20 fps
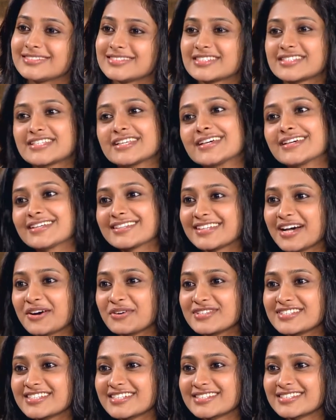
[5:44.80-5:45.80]
See, that
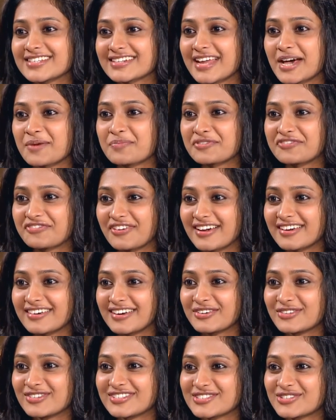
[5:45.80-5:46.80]
was it. Manner. Rapid fire
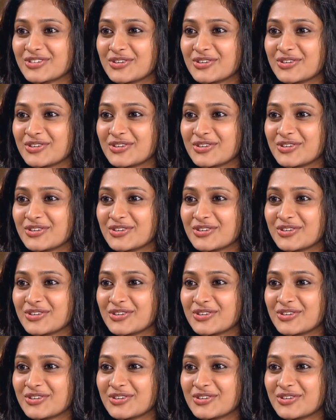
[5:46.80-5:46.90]
round is